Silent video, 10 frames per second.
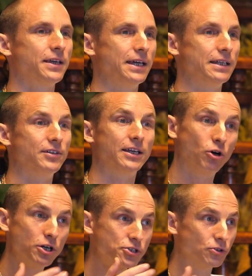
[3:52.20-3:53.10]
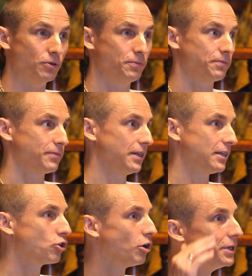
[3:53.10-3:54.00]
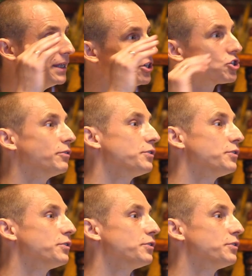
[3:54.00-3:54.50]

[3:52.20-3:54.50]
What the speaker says: And then also, in the culmination